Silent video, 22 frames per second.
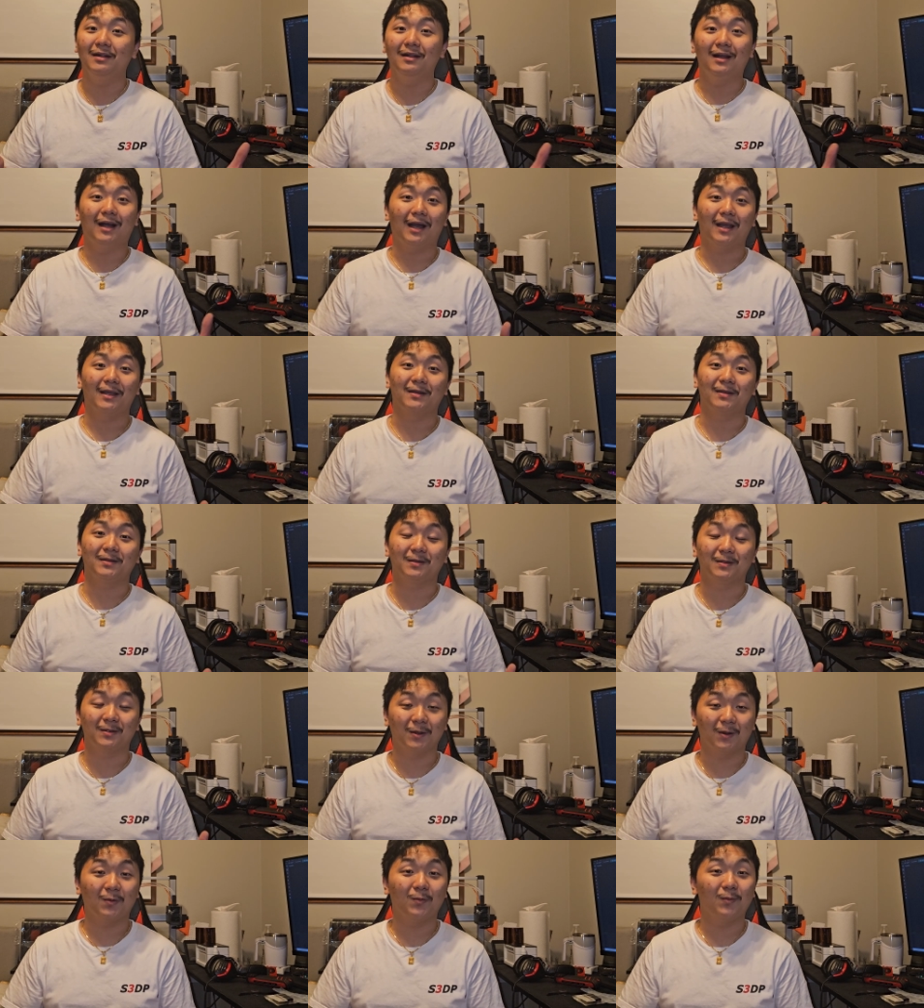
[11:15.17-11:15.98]
I
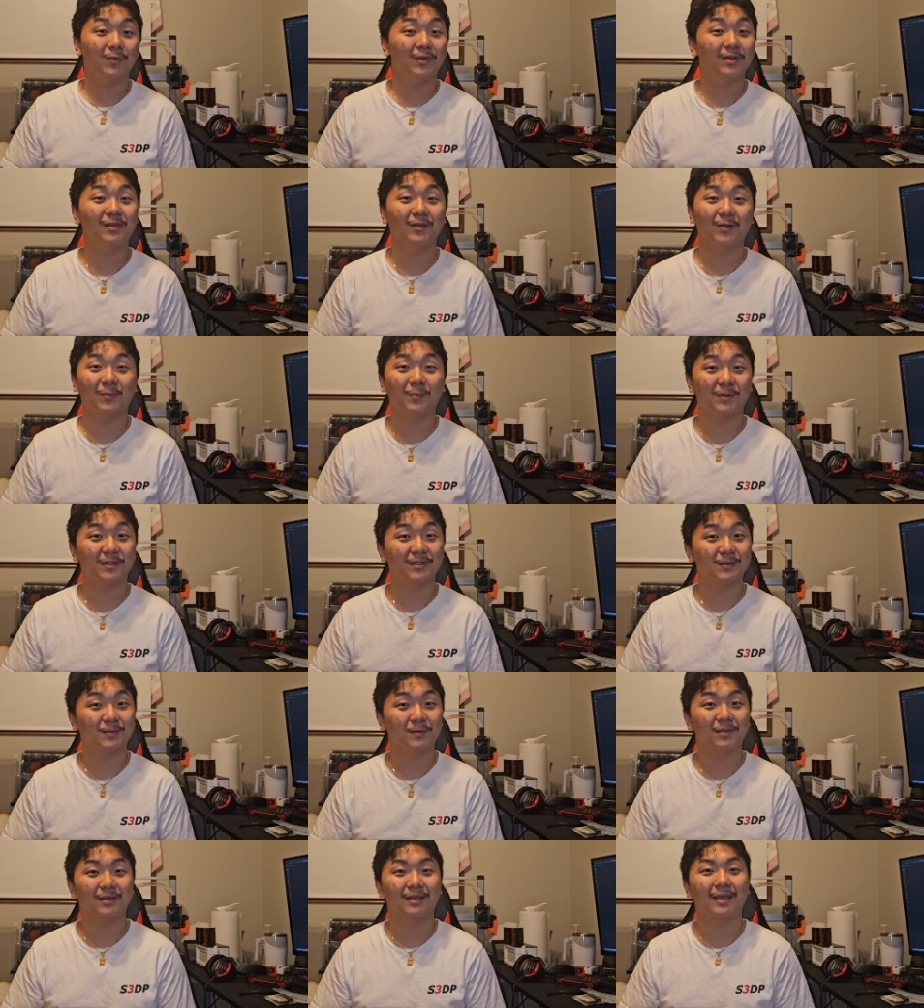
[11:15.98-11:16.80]
don't really know much
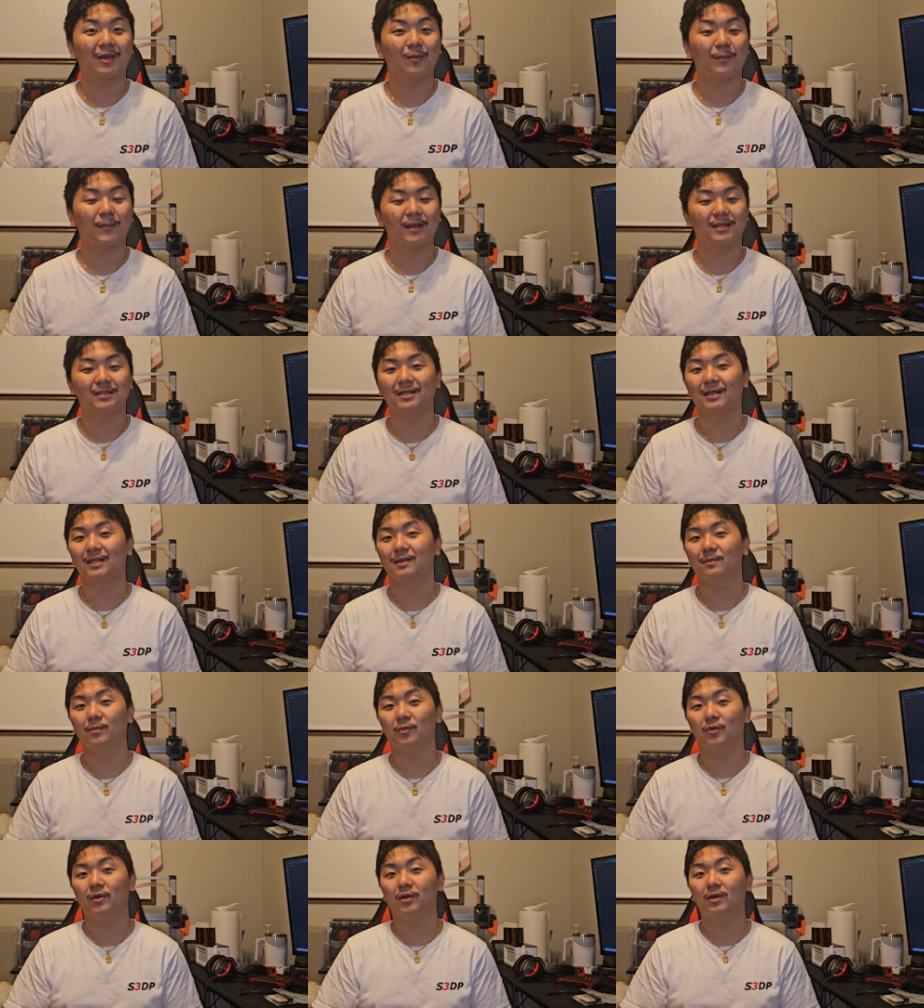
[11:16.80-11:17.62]
about the K one Max
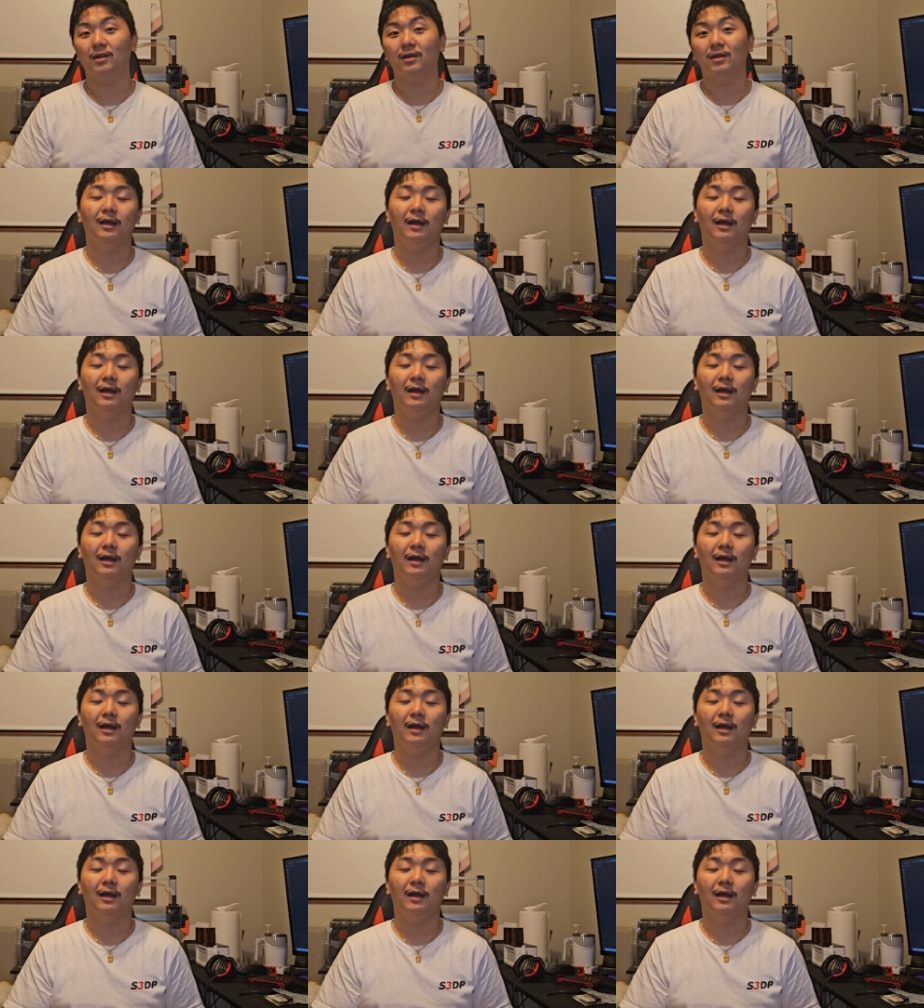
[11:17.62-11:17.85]
anymore.